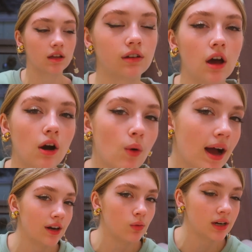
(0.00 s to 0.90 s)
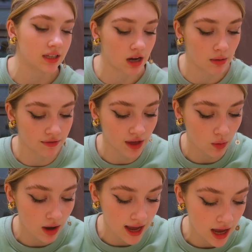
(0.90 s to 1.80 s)
No, I don't want it to come off
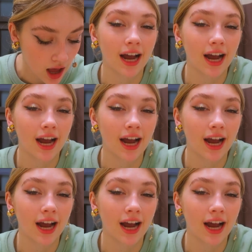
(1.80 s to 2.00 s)
that way.